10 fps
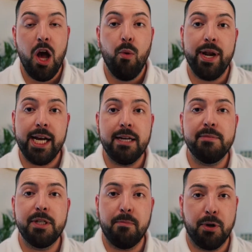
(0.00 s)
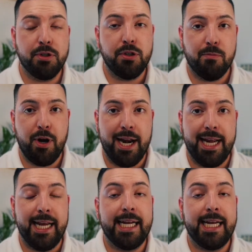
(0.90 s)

When it comes to personal branding,